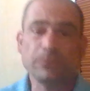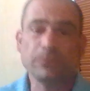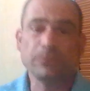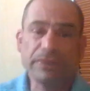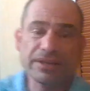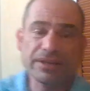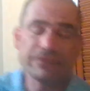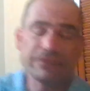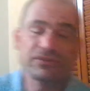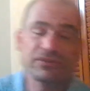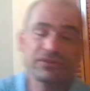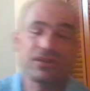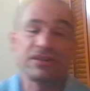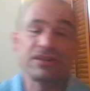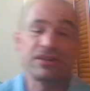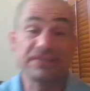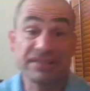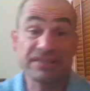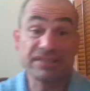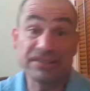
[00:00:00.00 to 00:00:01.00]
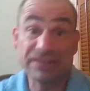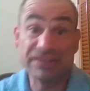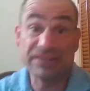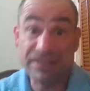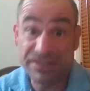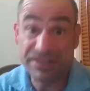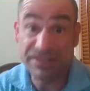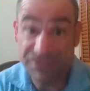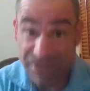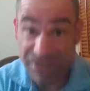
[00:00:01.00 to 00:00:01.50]
we have lost a
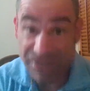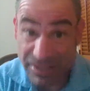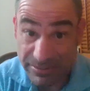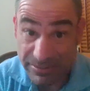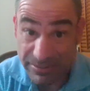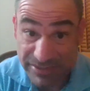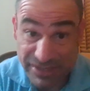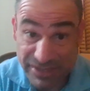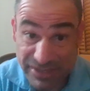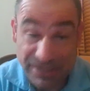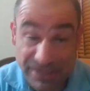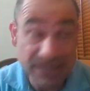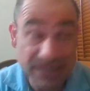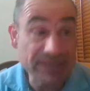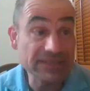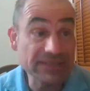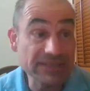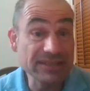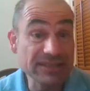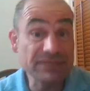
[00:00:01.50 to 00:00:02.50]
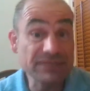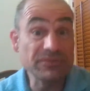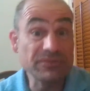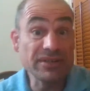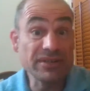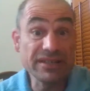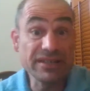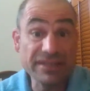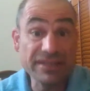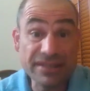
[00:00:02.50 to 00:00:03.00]
lot of jobs. And this is
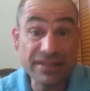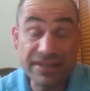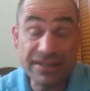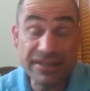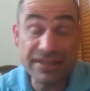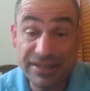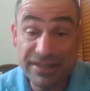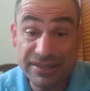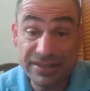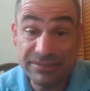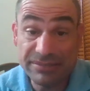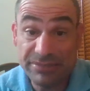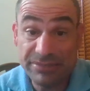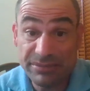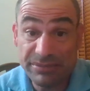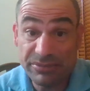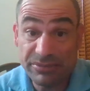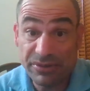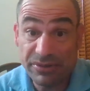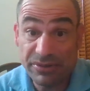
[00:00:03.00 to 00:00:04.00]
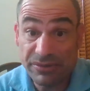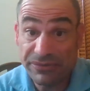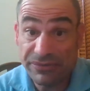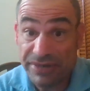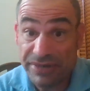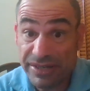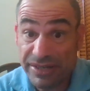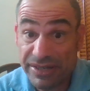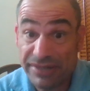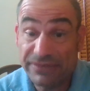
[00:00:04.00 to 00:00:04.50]
one of the things people are
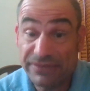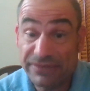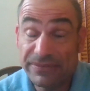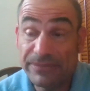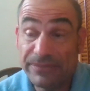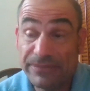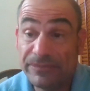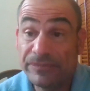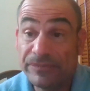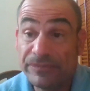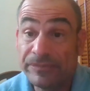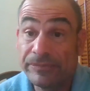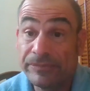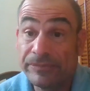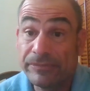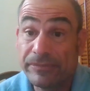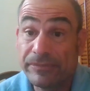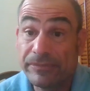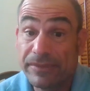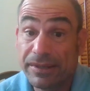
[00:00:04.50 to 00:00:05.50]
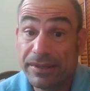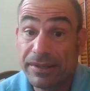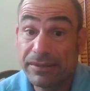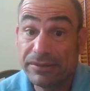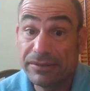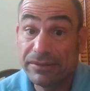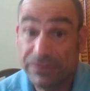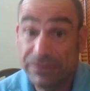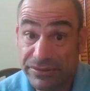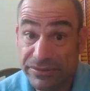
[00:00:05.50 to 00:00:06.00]
afraid of
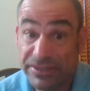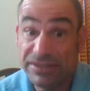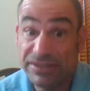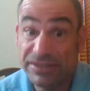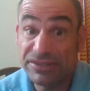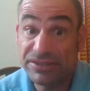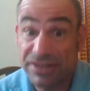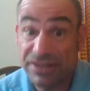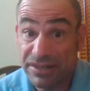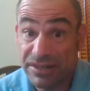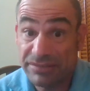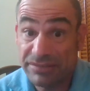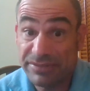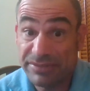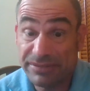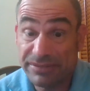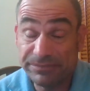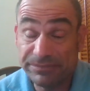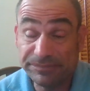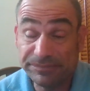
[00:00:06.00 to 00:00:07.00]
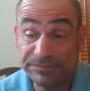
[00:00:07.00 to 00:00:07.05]
losing jobs.